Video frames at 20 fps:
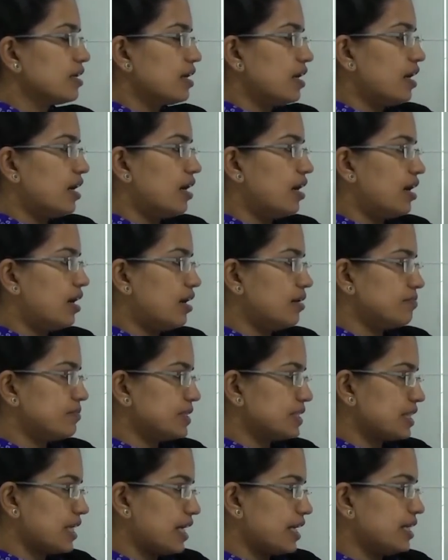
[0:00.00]

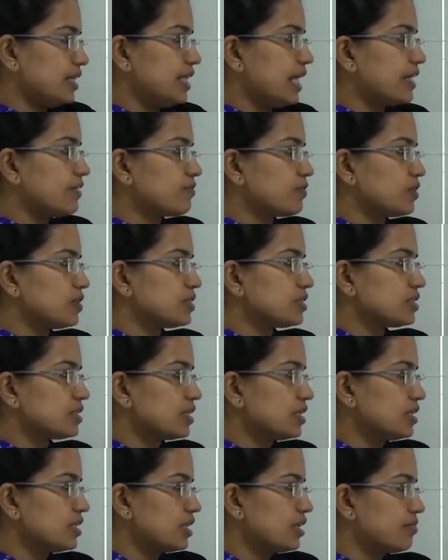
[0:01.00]
missile, that was
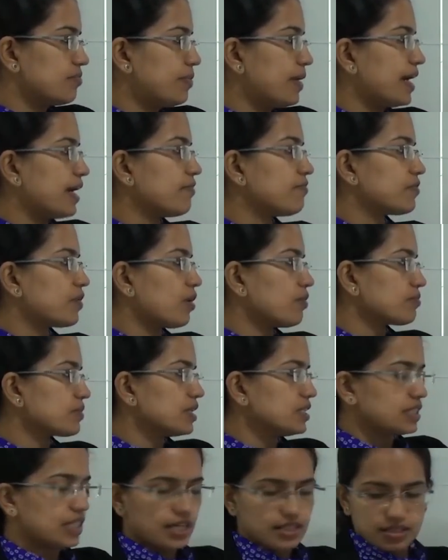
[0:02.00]
the Nirbhay, from the
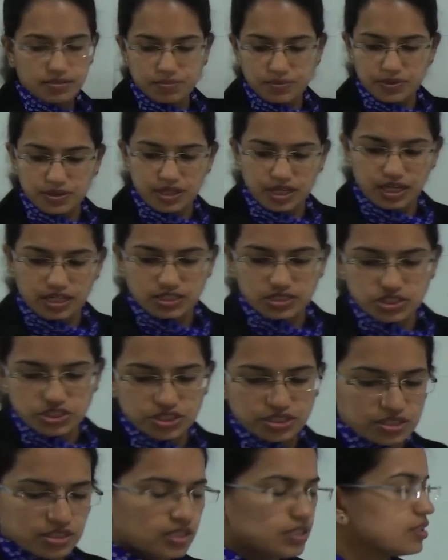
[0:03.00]
Chandipur range.
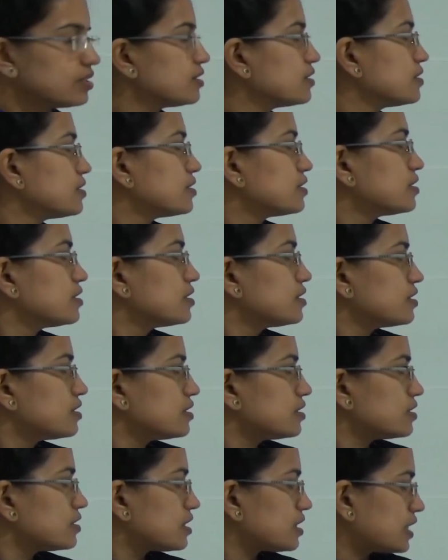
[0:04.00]

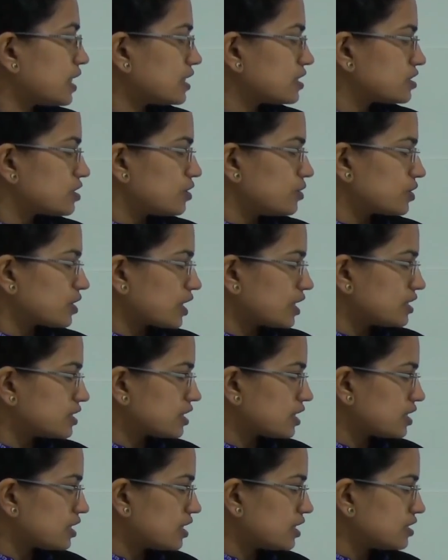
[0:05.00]
The next
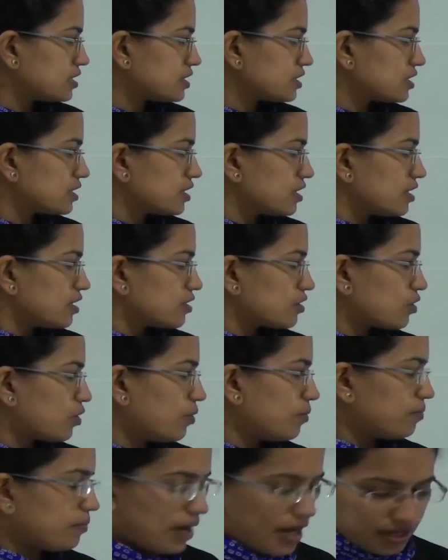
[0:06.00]
location is
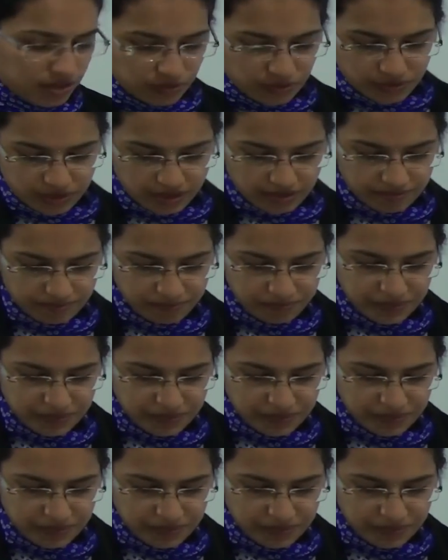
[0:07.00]
Kumbakonam.